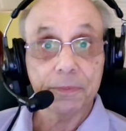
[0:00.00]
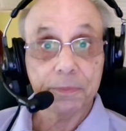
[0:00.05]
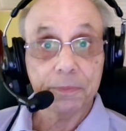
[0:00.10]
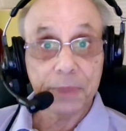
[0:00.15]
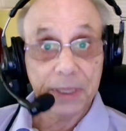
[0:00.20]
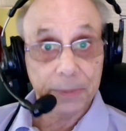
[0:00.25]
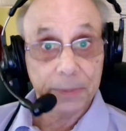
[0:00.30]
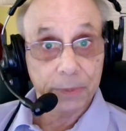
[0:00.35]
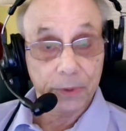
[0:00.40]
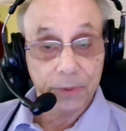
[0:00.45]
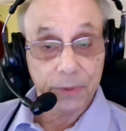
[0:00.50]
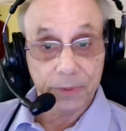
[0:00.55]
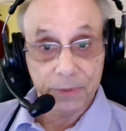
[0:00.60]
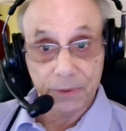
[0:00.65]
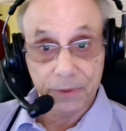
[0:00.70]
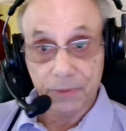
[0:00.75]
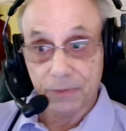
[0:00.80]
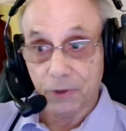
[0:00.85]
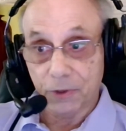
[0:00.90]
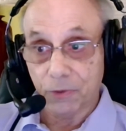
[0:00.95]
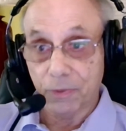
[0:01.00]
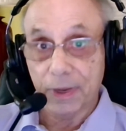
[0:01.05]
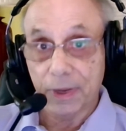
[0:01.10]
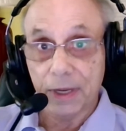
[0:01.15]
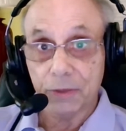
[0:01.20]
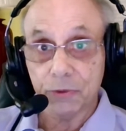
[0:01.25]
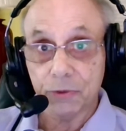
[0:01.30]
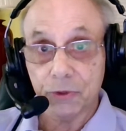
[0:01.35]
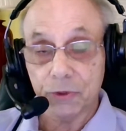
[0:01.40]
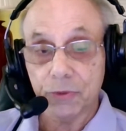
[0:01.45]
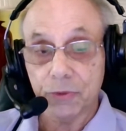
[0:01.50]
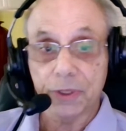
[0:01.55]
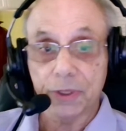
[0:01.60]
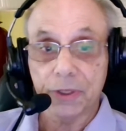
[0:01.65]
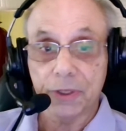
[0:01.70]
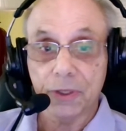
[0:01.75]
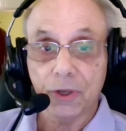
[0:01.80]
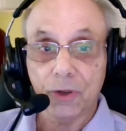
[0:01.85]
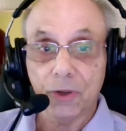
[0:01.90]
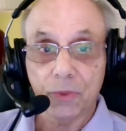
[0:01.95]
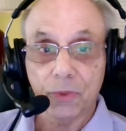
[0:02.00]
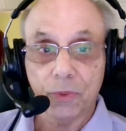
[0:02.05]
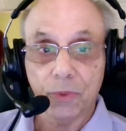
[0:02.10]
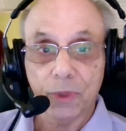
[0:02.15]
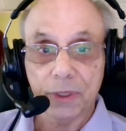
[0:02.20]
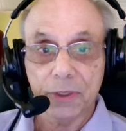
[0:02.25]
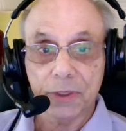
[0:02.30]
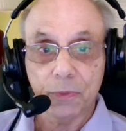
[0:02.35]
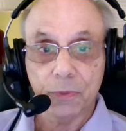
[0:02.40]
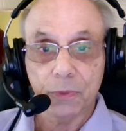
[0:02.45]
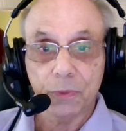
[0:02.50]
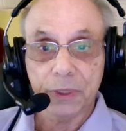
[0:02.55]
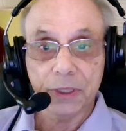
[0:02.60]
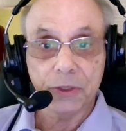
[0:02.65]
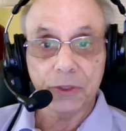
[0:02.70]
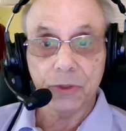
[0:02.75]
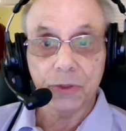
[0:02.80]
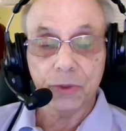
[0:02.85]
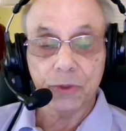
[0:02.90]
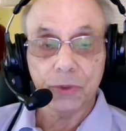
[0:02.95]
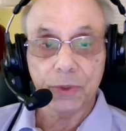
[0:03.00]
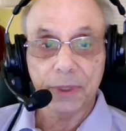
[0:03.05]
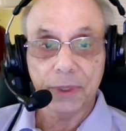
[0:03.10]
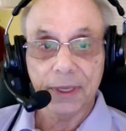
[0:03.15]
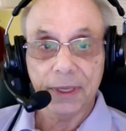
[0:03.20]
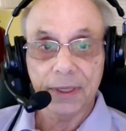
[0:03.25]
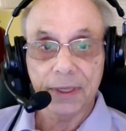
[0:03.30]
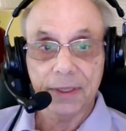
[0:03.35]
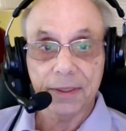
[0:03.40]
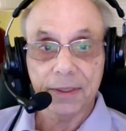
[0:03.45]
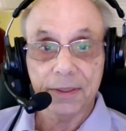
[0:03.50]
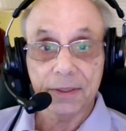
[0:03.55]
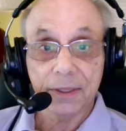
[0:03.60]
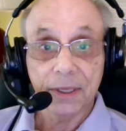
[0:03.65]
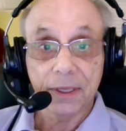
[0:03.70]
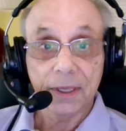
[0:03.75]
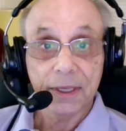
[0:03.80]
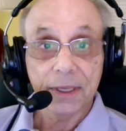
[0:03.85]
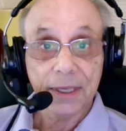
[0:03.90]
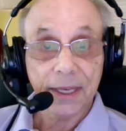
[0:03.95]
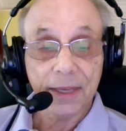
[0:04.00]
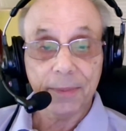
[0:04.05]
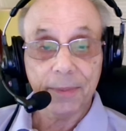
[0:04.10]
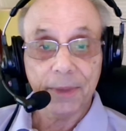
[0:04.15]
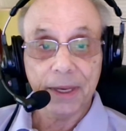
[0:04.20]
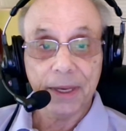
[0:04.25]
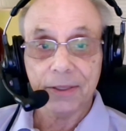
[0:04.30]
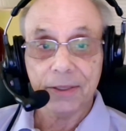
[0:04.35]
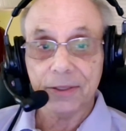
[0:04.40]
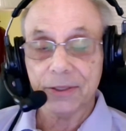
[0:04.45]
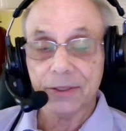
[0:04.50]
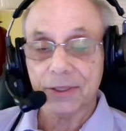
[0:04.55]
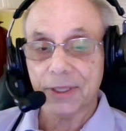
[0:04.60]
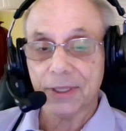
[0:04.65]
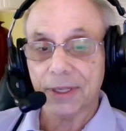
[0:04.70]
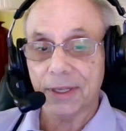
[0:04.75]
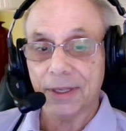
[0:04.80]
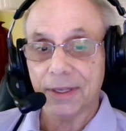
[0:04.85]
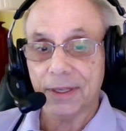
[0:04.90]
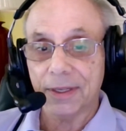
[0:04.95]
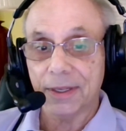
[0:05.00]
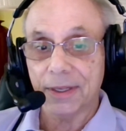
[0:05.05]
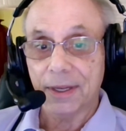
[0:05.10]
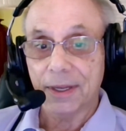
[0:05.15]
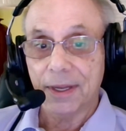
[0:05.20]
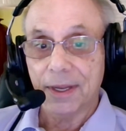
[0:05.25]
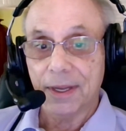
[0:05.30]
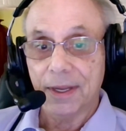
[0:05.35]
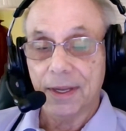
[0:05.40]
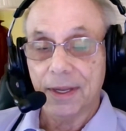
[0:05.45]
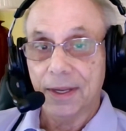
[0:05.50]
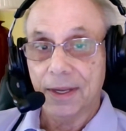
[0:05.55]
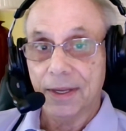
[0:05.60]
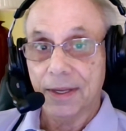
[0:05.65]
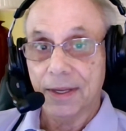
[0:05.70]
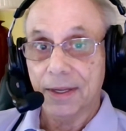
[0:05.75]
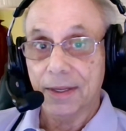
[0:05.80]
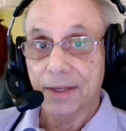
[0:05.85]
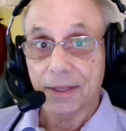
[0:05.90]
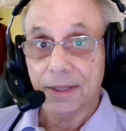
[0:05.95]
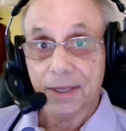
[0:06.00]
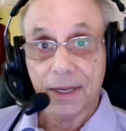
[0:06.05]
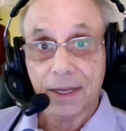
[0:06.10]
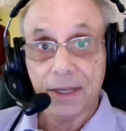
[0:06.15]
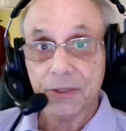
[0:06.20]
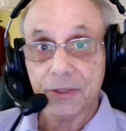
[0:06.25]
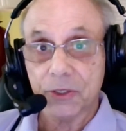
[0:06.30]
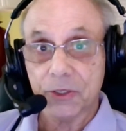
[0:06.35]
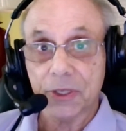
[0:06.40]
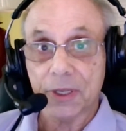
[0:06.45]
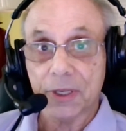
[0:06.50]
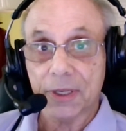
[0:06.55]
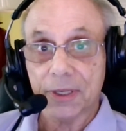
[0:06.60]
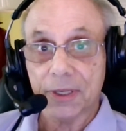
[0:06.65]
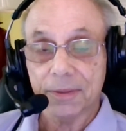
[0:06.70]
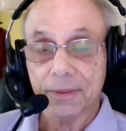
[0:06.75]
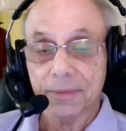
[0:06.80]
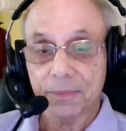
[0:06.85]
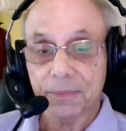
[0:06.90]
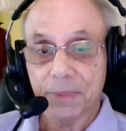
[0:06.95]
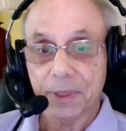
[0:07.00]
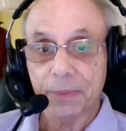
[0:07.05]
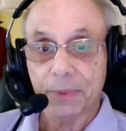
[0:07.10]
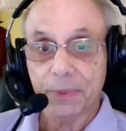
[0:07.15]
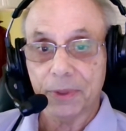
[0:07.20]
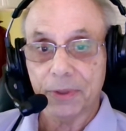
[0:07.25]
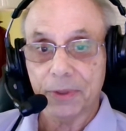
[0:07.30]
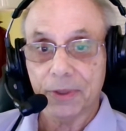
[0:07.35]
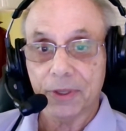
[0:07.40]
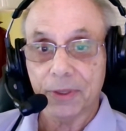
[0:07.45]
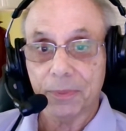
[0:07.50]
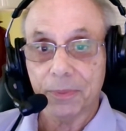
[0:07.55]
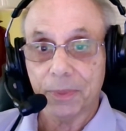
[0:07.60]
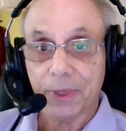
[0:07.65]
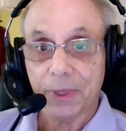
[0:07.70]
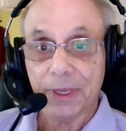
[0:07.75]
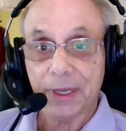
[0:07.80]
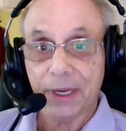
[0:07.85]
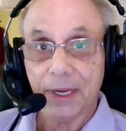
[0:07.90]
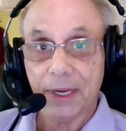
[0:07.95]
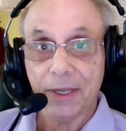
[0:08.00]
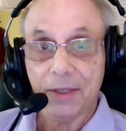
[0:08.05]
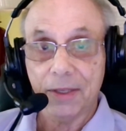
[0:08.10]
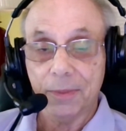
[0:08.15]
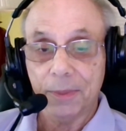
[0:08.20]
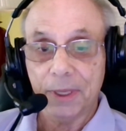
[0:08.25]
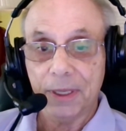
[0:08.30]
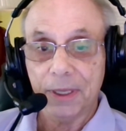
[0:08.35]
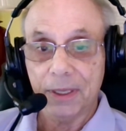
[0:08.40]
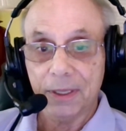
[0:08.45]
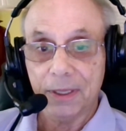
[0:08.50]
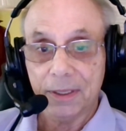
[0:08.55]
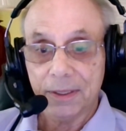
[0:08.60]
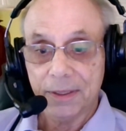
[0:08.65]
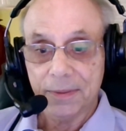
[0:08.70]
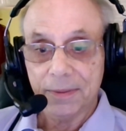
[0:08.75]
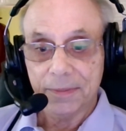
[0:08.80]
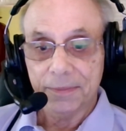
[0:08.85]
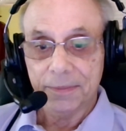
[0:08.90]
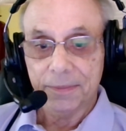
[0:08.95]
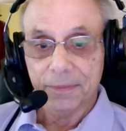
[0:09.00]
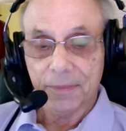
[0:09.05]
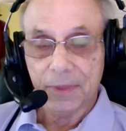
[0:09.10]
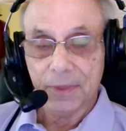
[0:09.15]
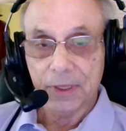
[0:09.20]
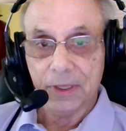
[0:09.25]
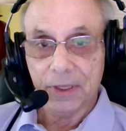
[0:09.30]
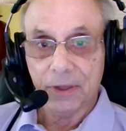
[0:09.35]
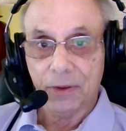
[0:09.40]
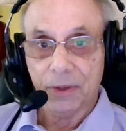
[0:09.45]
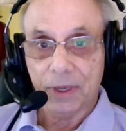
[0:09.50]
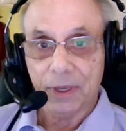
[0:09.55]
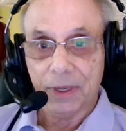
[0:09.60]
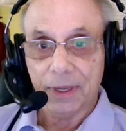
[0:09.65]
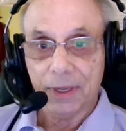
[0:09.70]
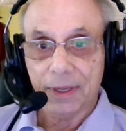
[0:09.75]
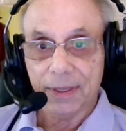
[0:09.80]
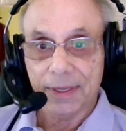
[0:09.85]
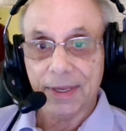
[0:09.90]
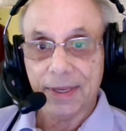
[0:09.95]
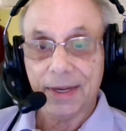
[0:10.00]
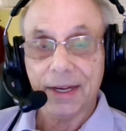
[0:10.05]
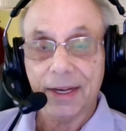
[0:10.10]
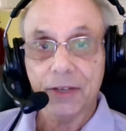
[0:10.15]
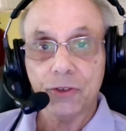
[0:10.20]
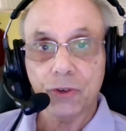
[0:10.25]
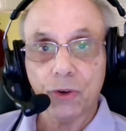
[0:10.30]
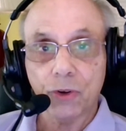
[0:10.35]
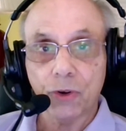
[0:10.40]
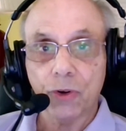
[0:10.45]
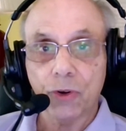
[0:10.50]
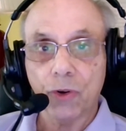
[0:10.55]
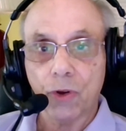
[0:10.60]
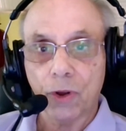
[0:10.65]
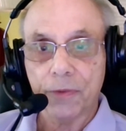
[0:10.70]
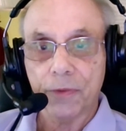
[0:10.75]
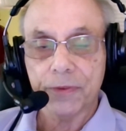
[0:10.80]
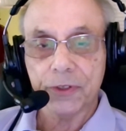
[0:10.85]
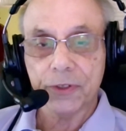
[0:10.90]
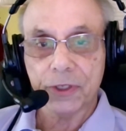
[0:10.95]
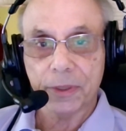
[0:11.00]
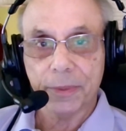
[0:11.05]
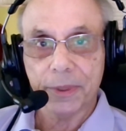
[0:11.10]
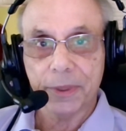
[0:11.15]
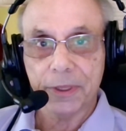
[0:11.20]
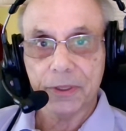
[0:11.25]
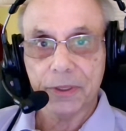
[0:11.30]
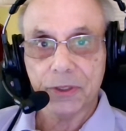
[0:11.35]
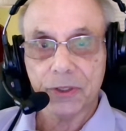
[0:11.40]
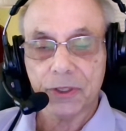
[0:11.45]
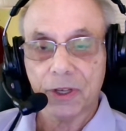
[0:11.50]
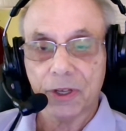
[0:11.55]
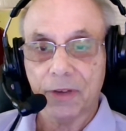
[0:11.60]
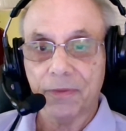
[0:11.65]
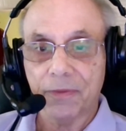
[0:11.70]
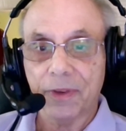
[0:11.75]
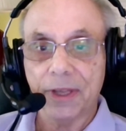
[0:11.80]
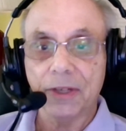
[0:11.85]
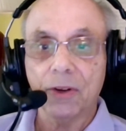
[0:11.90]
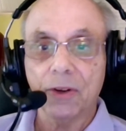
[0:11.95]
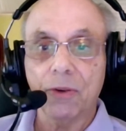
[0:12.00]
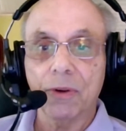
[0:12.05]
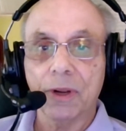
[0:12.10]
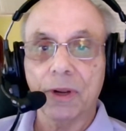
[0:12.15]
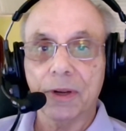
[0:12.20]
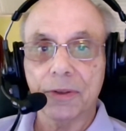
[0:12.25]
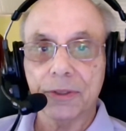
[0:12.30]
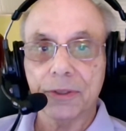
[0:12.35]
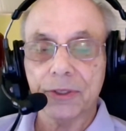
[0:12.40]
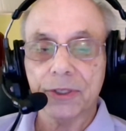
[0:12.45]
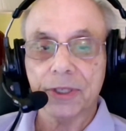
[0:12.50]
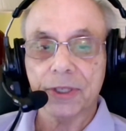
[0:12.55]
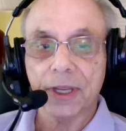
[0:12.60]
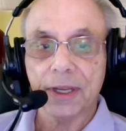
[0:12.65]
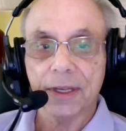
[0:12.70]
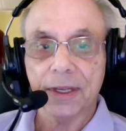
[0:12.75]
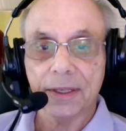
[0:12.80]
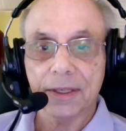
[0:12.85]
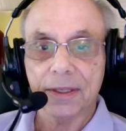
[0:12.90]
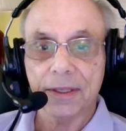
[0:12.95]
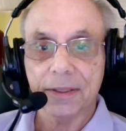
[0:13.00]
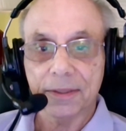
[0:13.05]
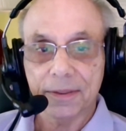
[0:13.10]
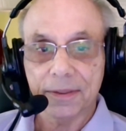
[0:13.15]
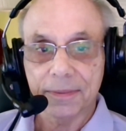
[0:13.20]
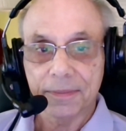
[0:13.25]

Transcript: people around you that know what we do and emails, and constantly people are complaining to me, can I turn off some of this stuff? I don't understand it,